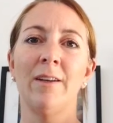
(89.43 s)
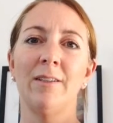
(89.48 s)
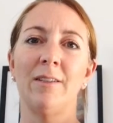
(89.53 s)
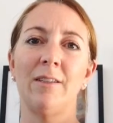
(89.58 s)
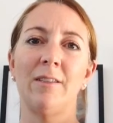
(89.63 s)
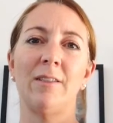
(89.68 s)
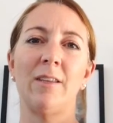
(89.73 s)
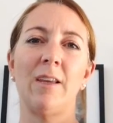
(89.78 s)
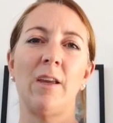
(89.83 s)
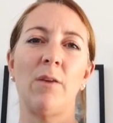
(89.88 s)

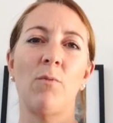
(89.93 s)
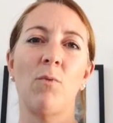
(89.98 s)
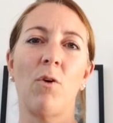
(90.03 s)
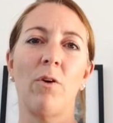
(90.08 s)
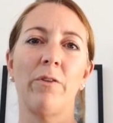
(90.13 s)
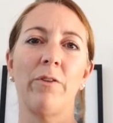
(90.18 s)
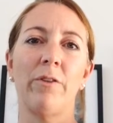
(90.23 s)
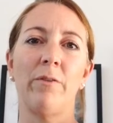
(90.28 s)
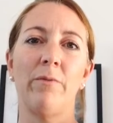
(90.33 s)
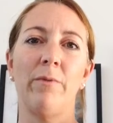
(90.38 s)
to see
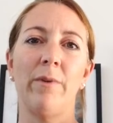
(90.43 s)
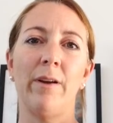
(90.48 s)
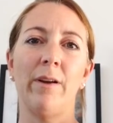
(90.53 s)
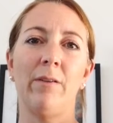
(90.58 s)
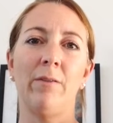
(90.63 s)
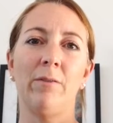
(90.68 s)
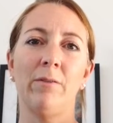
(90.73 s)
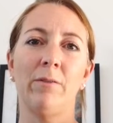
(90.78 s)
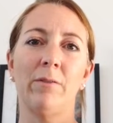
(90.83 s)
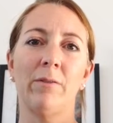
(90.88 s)
what the
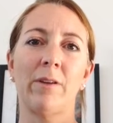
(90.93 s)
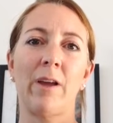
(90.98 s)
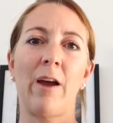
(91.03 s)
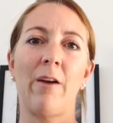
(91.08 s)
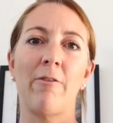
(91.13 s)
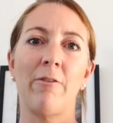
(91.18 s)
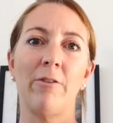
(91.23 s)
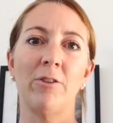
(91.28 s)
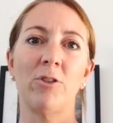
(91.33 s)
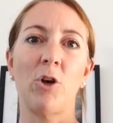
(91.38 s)
real
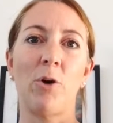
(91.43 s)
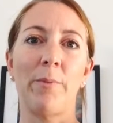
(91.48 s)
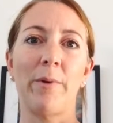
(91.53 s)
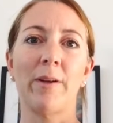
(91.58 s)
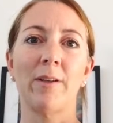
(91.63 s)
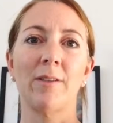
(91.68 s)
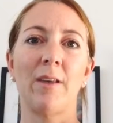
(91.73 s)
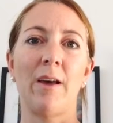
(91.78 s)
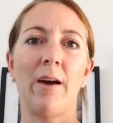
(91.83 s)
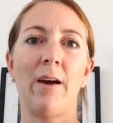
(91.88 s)
current
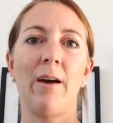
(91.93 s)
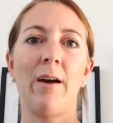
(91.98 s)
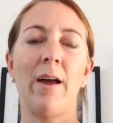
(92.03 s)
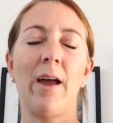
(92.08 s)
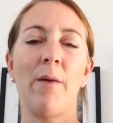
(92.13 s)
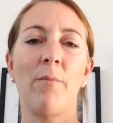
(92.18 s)
topics are